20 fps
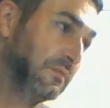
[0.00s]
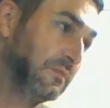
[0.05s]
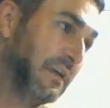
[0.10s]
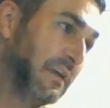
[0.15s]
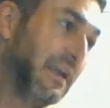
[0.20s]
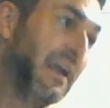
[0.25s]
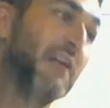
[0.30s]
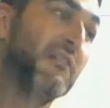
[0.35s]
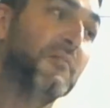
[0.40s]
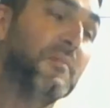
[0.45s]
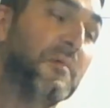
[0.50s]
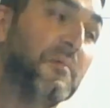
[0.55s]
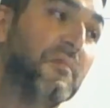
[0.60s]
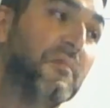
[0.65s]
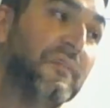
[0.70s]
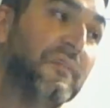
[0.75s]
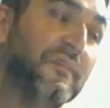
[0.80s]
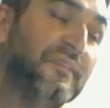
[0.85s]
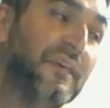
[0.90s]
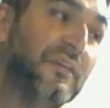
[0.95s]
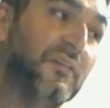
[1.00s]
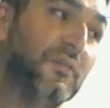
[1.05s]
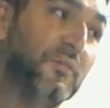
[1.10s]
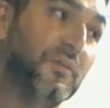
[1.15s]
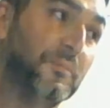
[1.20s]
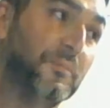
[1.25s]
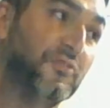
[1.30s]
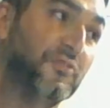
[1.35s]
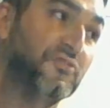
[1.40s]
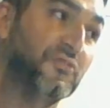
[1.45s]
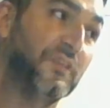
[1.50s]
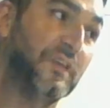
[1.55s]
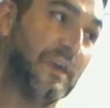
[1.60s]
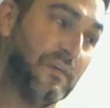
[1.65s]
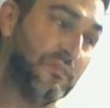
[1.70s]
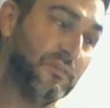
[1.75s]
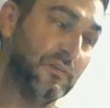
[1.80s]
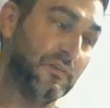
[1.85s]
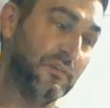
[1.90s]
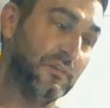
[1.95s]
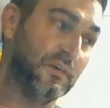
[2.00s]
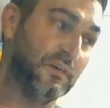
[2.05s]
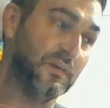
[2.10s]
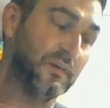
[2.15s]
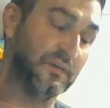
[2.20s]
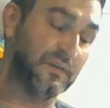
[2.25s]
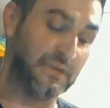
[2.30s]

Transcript: I can't remember if it's sandalwood or patchouli. I have to go look.